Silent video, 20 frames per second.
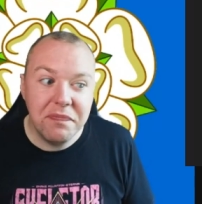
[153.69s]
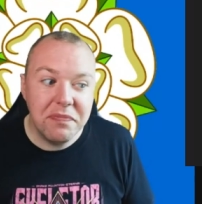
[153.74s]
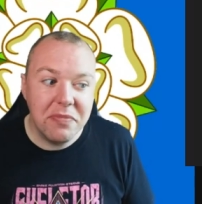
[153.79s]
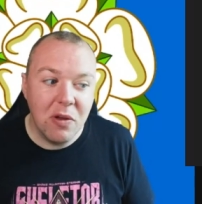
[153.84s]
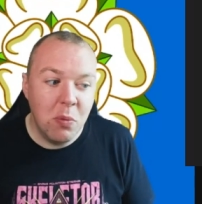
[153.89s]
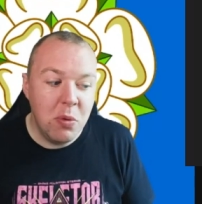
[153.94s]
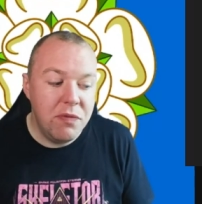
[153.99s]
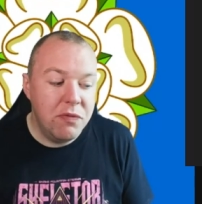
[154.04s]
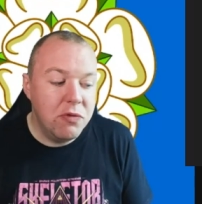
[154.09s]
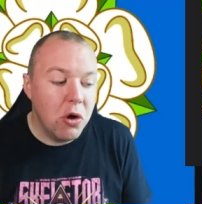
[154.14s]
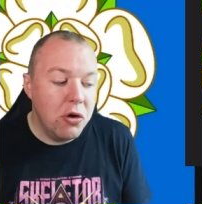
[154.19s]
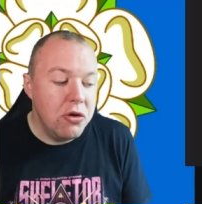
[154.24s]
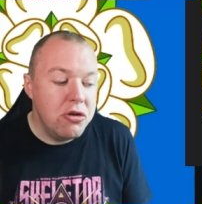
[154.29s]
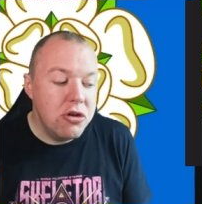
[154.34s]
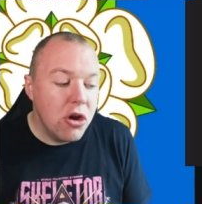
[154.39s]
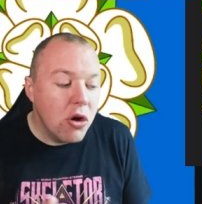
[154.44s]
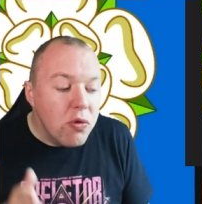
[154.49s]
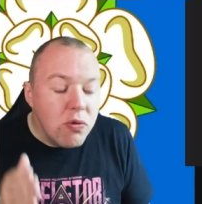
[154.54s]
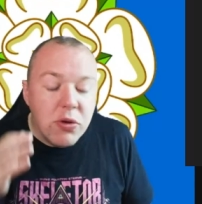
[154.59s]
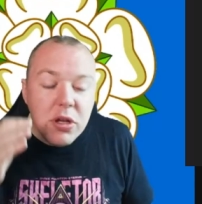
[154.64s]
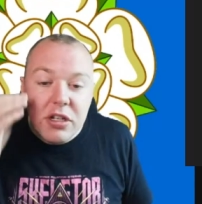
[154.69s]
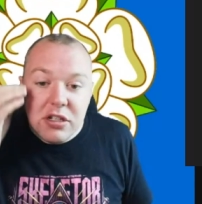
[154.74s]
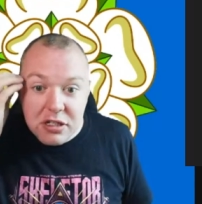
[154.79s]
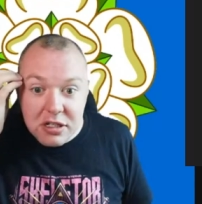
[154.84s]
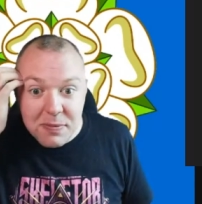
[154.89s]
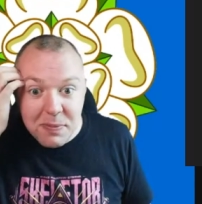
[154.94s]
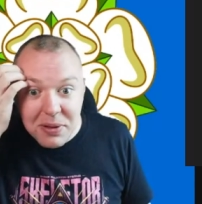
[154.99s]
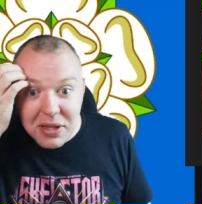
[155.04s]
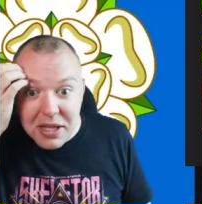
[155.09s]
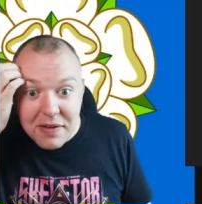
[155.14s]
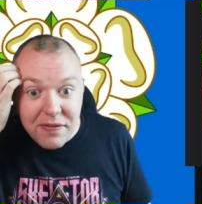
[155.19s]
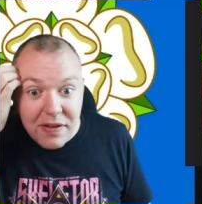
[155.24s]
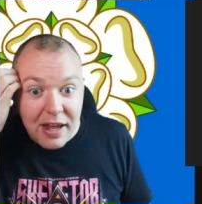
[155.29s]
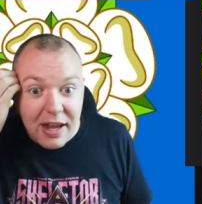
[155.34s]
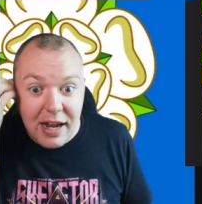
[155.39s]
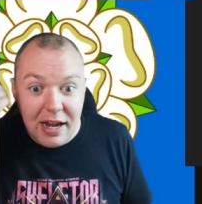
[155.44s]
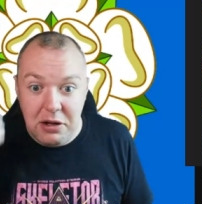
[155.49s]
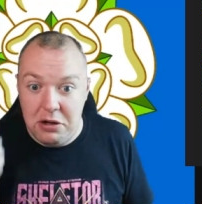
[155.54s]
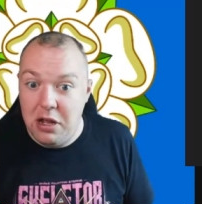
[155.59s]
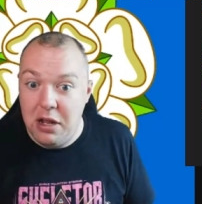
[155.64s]
We've got no reason to believe
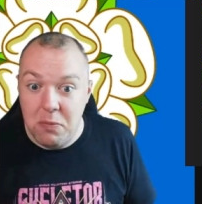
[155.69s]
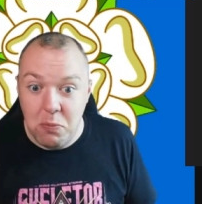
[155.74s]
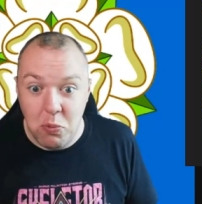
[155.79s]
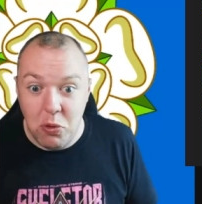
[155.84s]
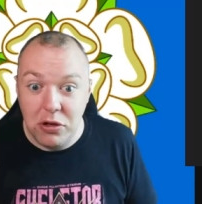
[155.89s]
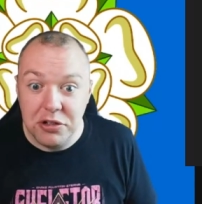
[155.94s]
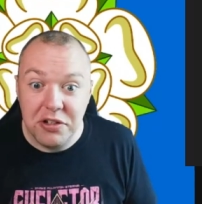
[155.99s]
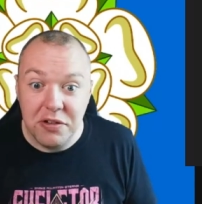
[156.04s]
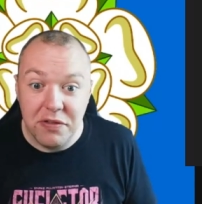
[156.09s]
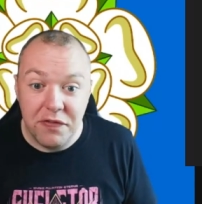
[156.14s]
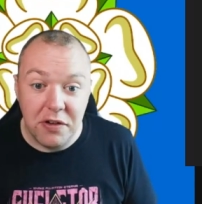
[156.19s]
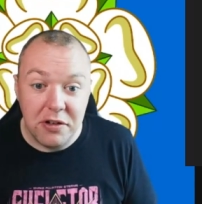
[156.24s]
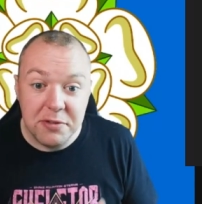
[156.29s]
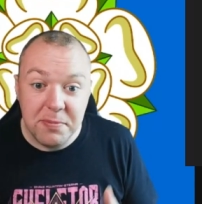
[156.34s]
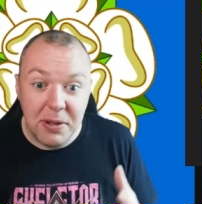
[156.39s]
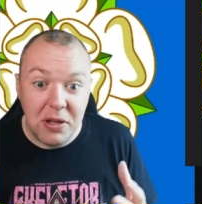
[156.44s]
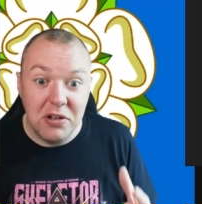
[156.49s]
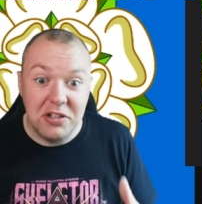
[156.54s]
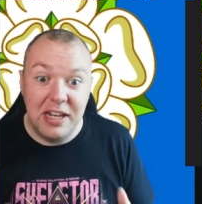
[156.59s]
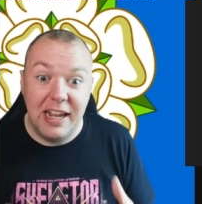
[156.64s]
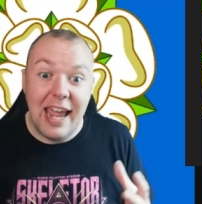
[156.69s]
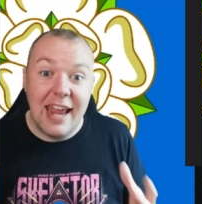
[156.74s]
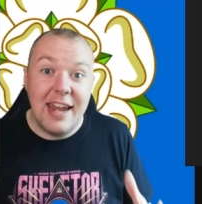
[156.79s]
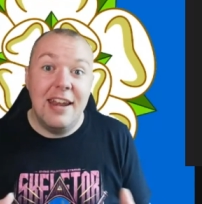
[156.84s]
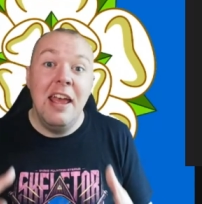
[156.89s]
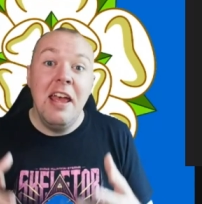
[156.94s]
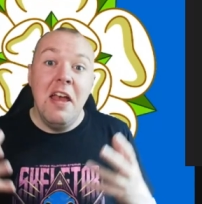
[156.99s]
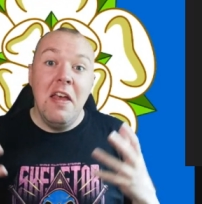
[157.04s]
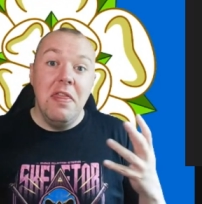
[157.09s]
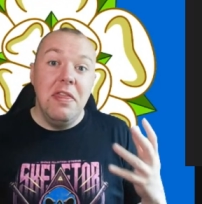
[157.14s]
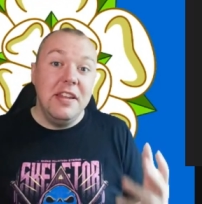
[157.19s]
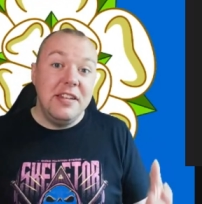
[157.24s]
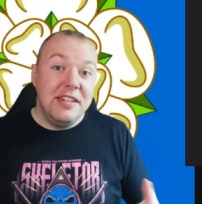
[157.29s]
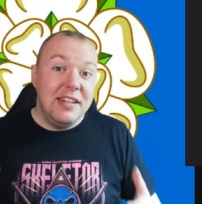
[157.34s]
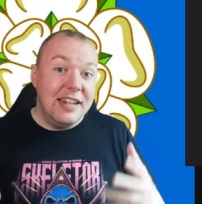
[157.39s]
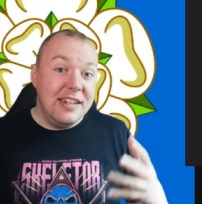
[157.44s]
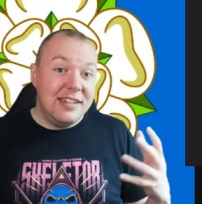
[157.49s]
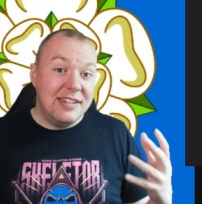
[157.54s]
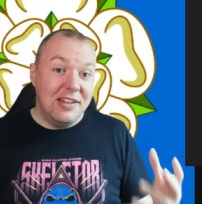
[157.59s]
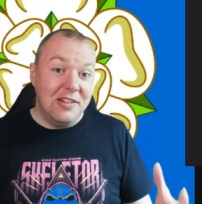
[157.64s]
it wasn't false, because, again, this in
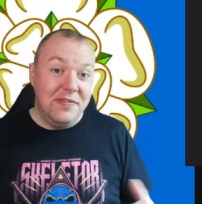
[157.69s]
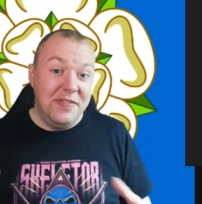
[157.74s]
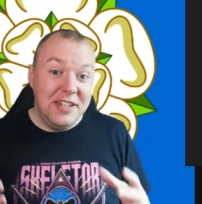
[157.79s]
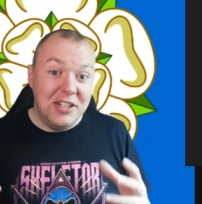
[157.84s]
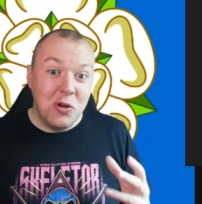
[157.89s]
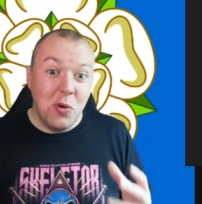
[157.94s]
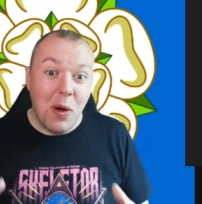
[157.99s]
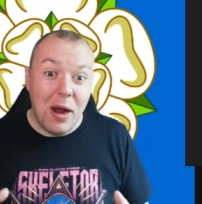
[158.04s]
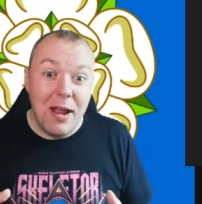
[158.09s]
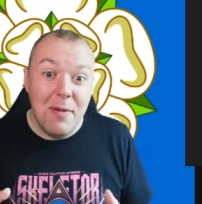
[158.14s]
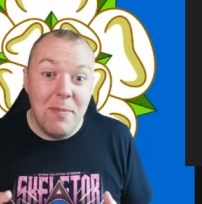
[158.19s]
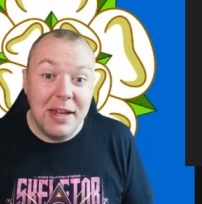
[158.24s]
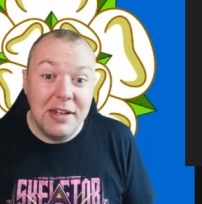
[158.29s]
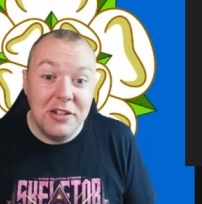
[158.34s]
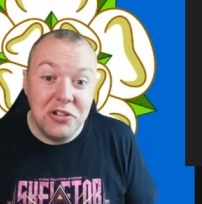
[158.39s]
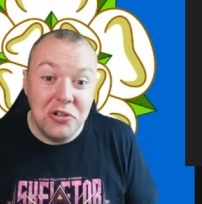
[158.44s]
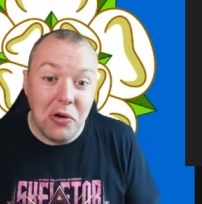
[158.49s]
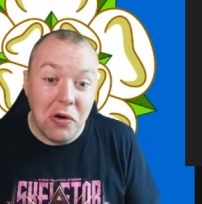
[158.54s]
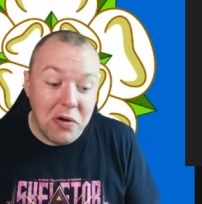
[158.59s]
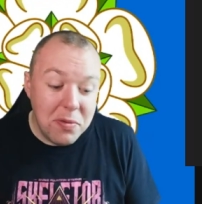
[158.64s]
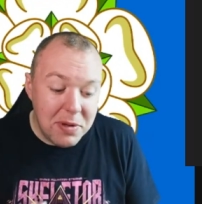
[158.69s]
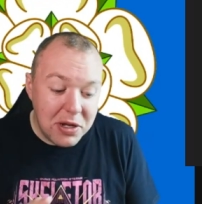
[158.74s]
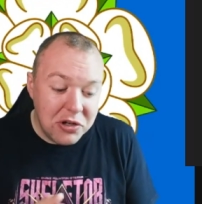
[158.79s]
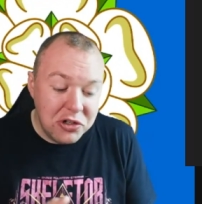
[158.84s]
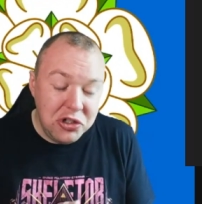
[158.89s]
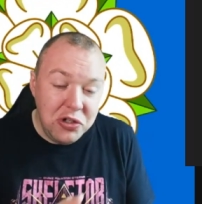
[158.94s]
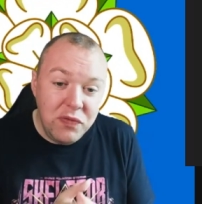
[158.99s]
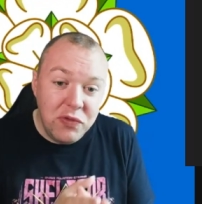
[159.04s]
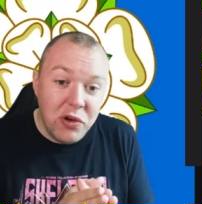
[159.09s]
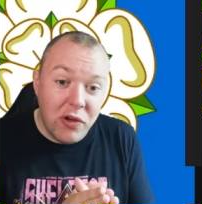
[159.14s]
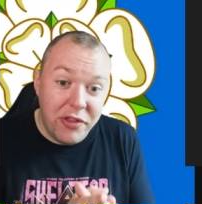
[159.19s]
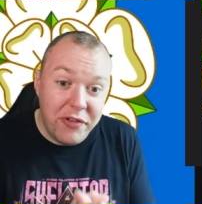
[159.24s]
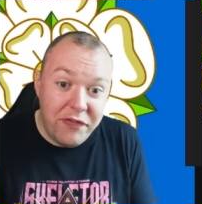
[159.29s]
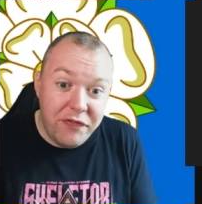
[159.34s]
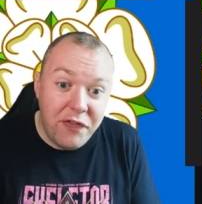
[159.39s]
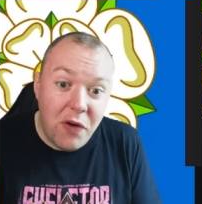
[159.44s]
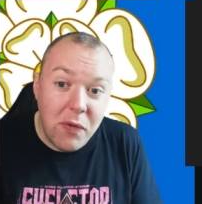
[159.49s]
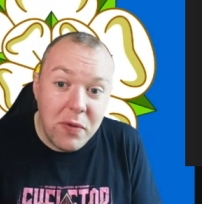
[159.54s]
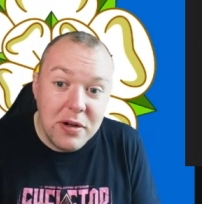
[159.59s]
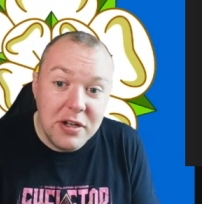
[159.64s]
itself is quite a big story, because you've got the
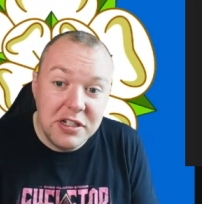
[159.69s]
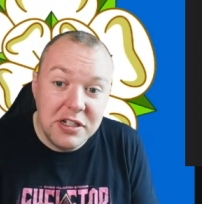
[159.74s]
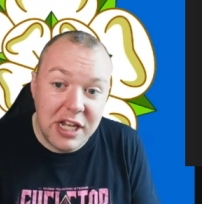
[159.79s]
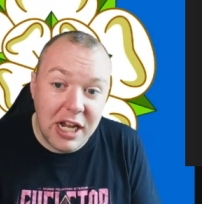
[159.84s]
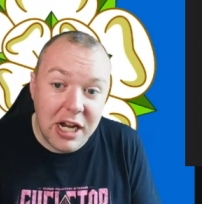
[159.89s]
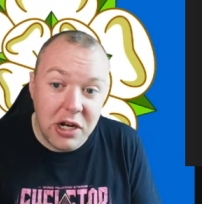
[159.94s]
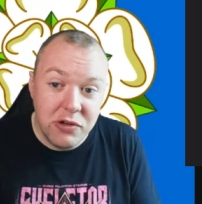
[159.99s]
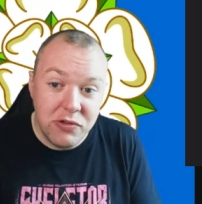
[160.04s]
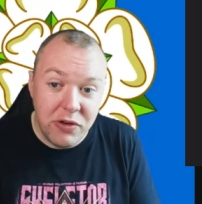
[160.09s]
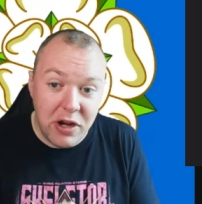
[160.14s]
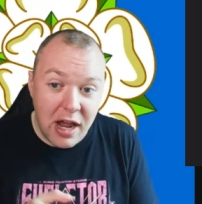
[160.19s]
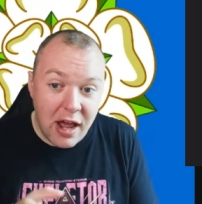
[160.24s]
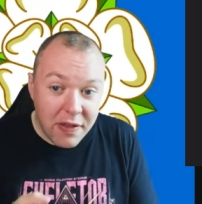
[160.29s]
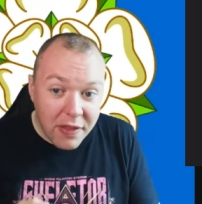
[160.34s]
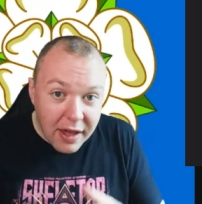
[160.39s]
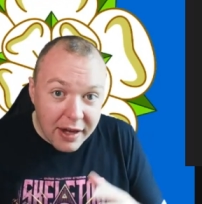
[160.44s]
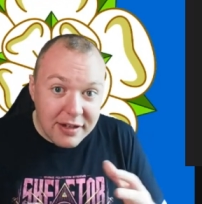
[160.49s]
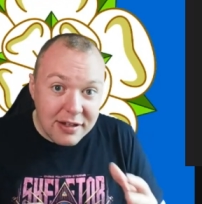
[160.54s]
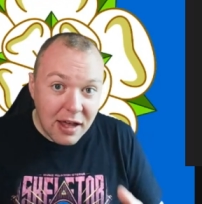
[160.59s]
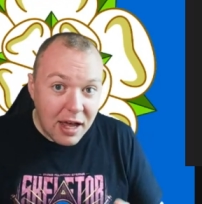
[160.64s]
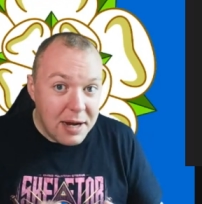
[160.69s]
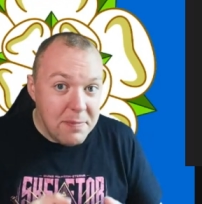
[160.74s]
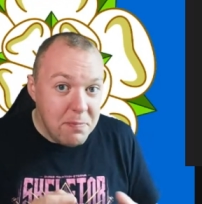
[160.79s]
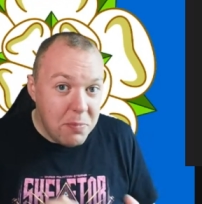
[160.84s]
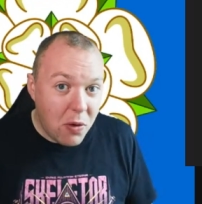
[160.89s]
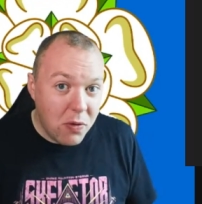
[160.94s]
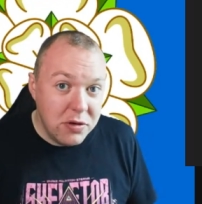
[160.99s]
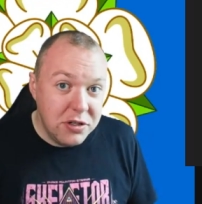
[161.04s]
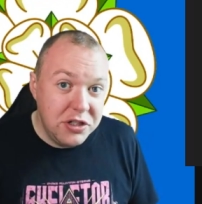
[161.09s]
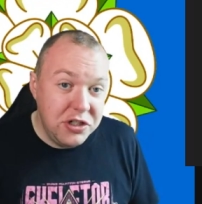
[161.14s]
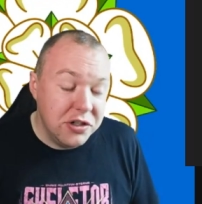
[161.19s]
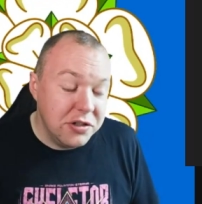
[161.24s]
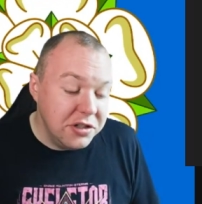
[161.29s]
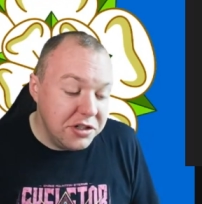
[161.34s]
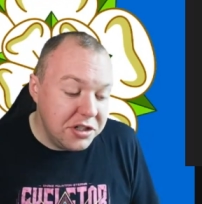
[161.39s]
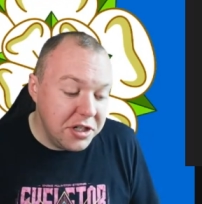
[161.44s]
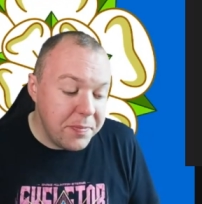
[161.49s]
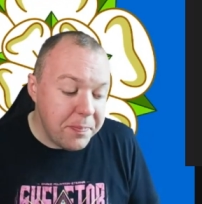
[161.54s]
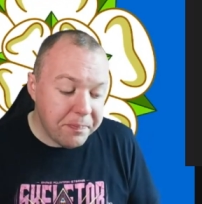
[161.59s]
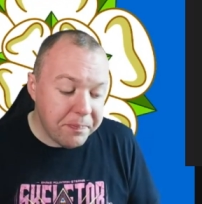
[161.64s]
foreign secretary at that time, Boris
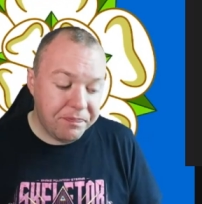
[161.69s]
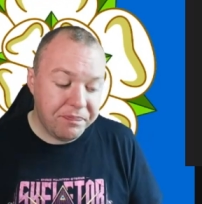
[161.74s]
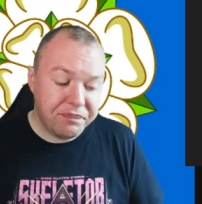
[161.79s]
Johnson,